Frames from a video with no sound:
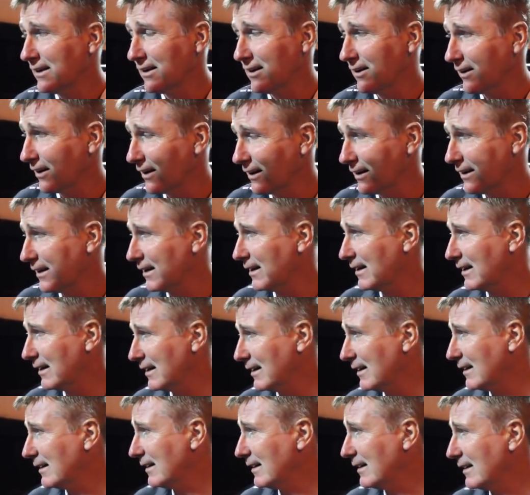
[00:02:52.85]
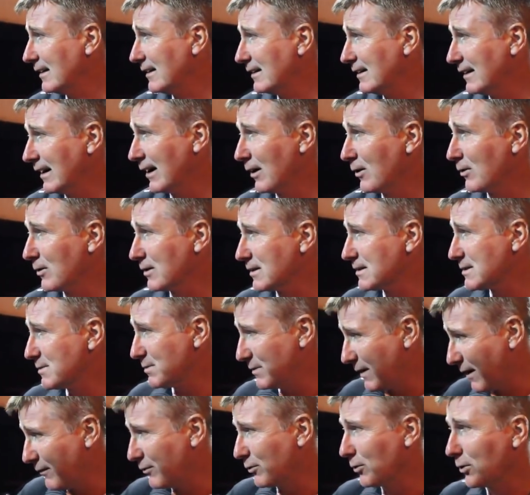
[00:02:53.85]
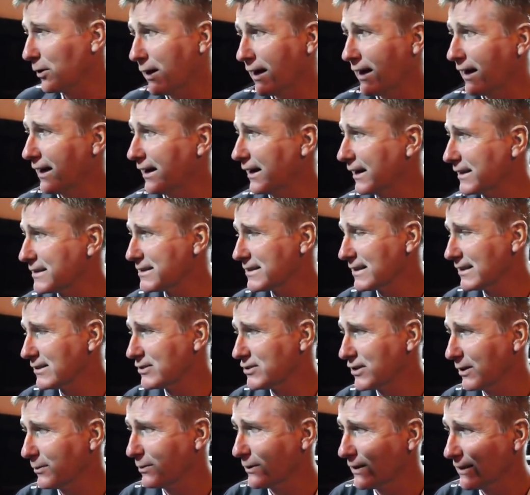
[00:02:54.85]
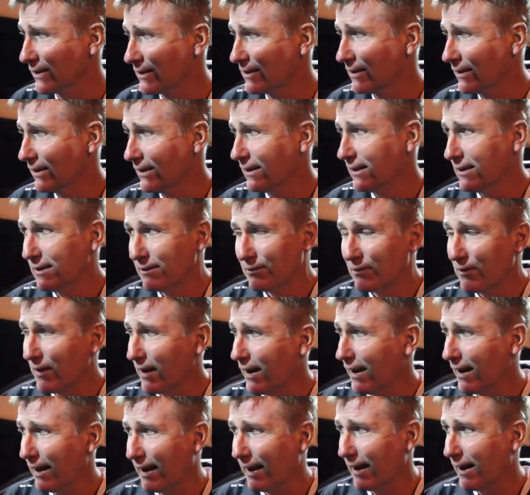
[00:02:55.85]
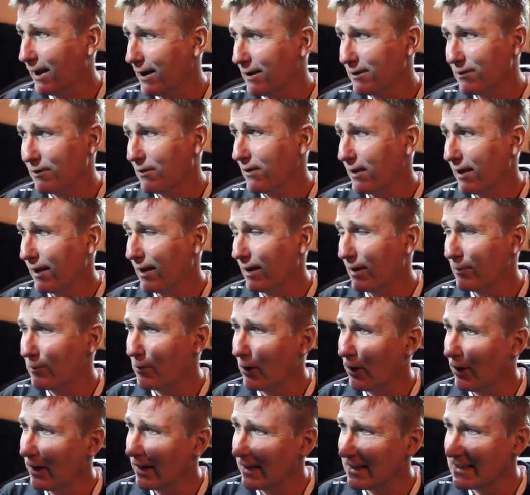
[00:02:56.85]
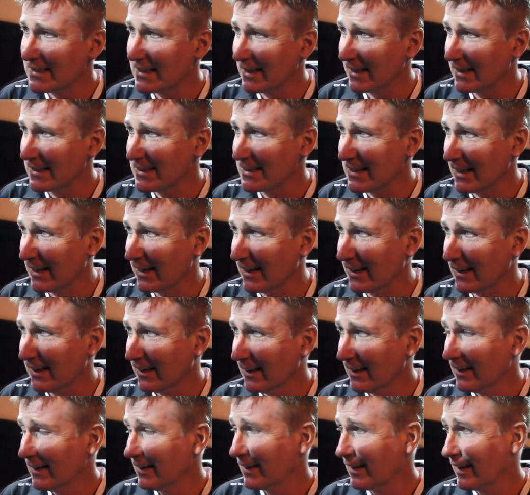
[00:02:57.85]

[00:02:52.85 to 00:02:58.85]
all of the owners, everyone here that's contributed behind the scenes here,